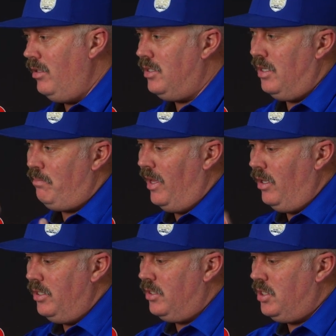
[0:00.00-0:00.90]
the
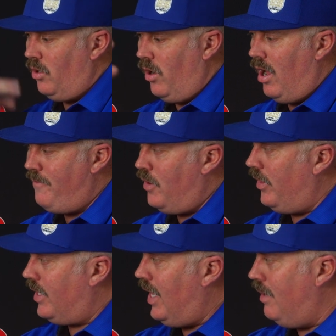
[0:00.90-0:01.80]
belt tore off all
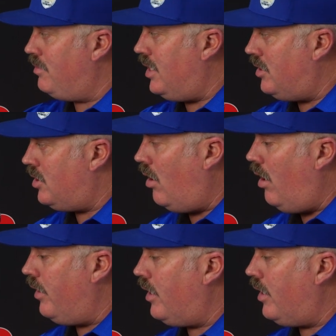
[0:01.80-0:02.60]
the cam sensor, all the